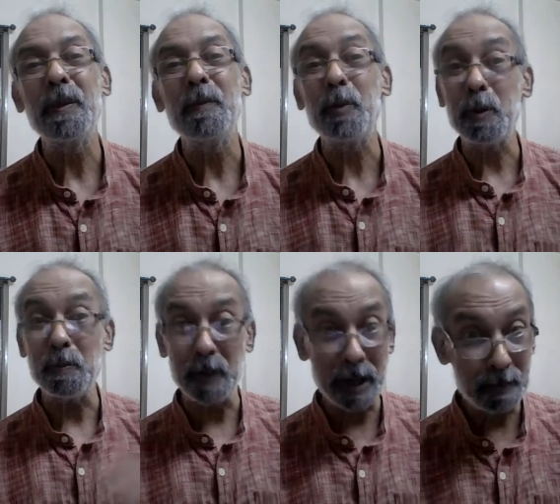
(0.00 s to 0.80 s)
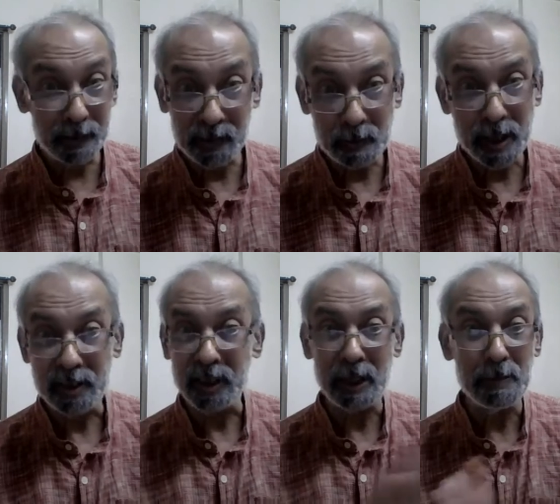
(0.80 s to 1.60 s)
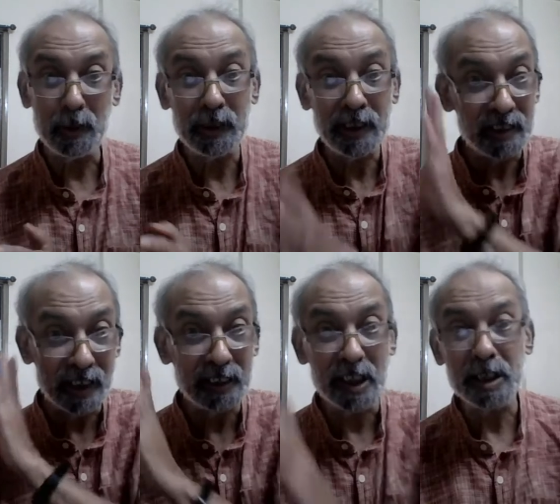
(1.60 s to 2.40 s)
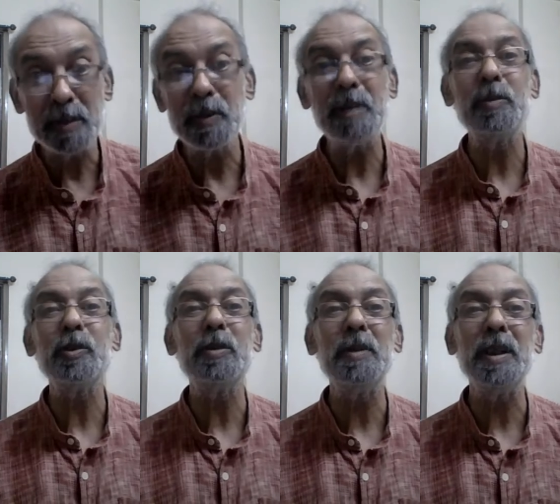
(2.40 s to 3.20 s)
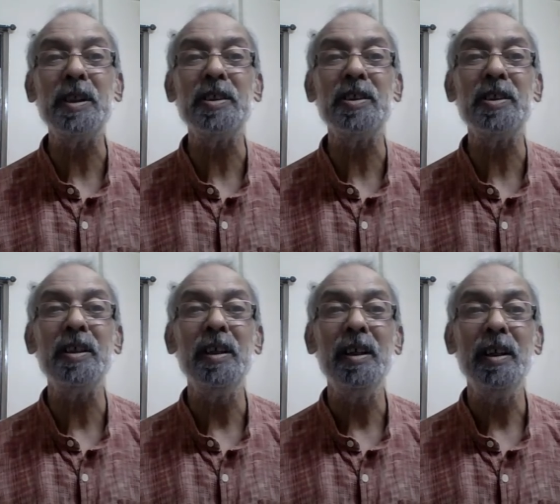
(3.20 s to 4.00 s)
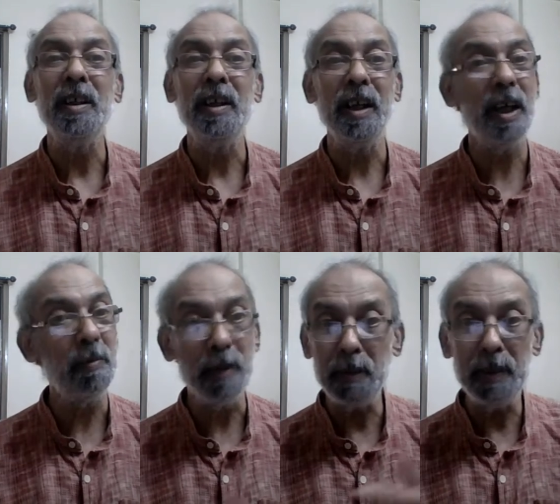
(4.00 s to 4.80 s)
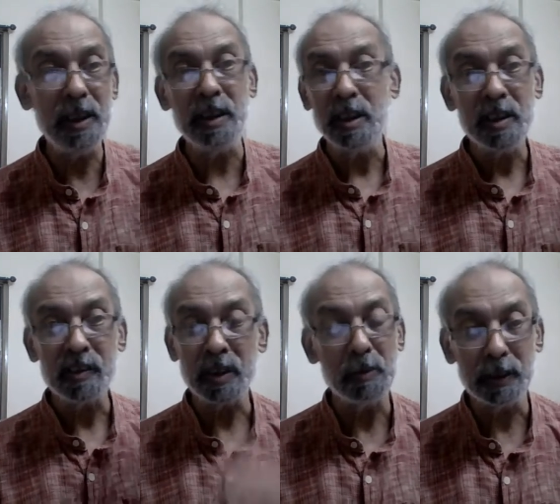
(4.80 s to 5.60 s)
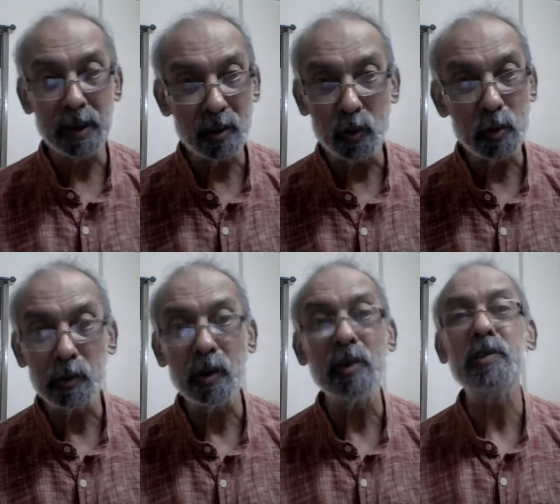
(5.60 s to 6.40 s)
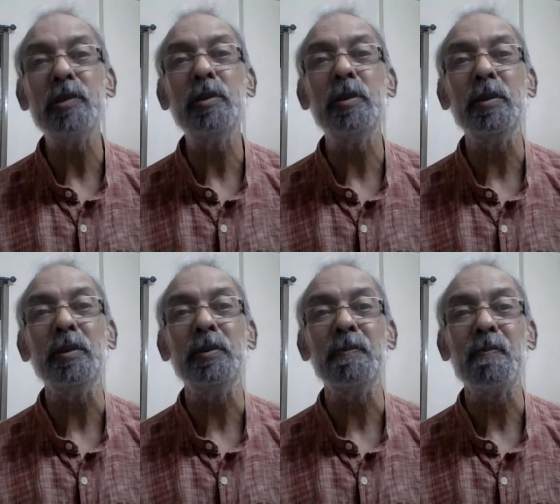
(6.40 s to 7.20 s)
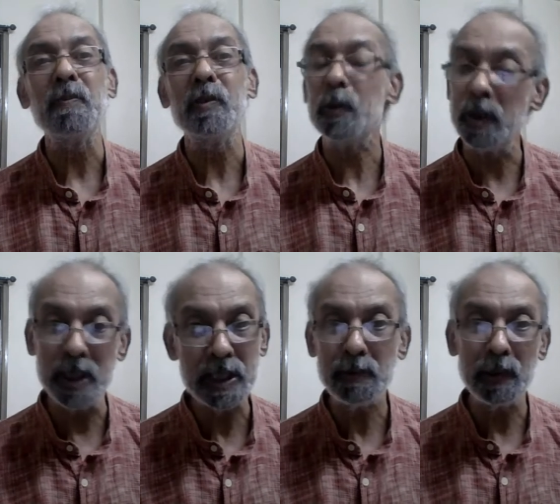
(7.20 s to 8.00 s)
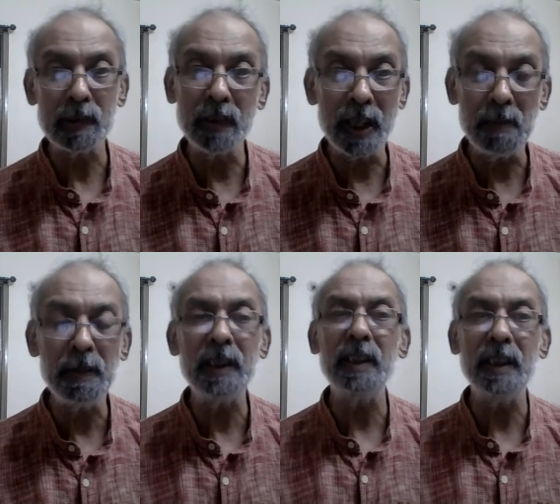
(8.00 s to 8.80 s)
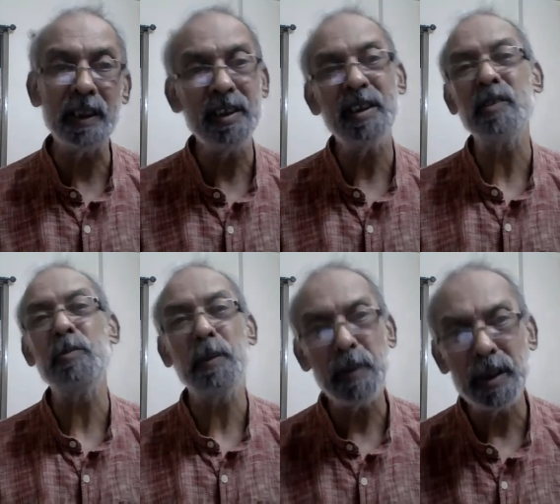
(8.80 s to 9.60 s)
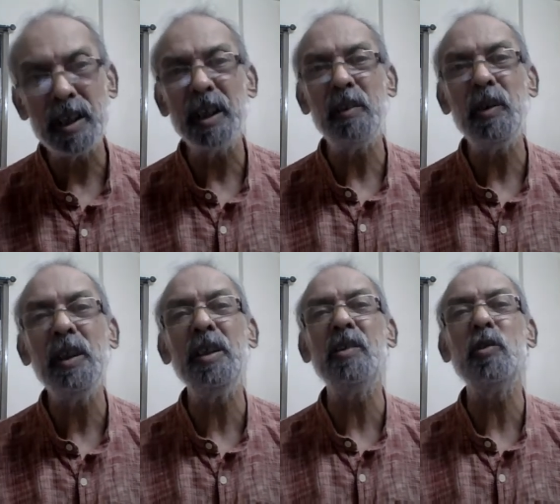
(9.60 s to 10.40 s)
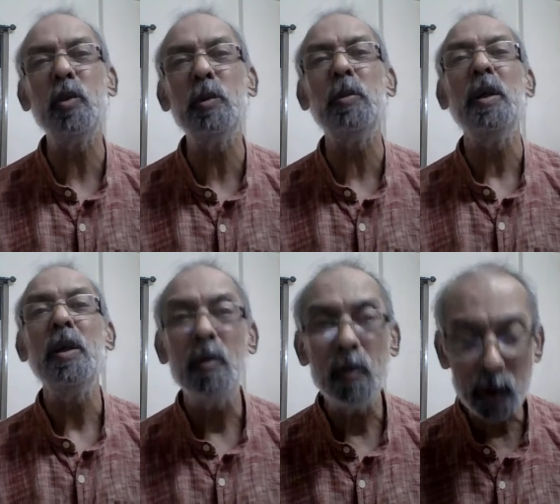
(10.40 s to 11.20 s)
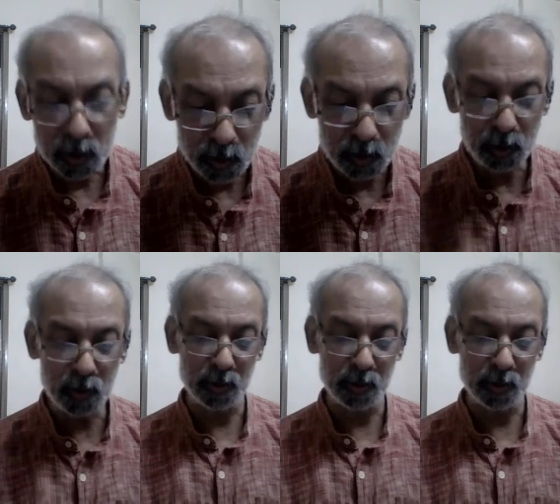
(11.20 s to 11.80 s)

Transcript: From Brahma Samaj came out that Sadharan Brahma Samaj. Maybe some other groups also. So Keshav also admitted that yes, people are leaving his group. What to do?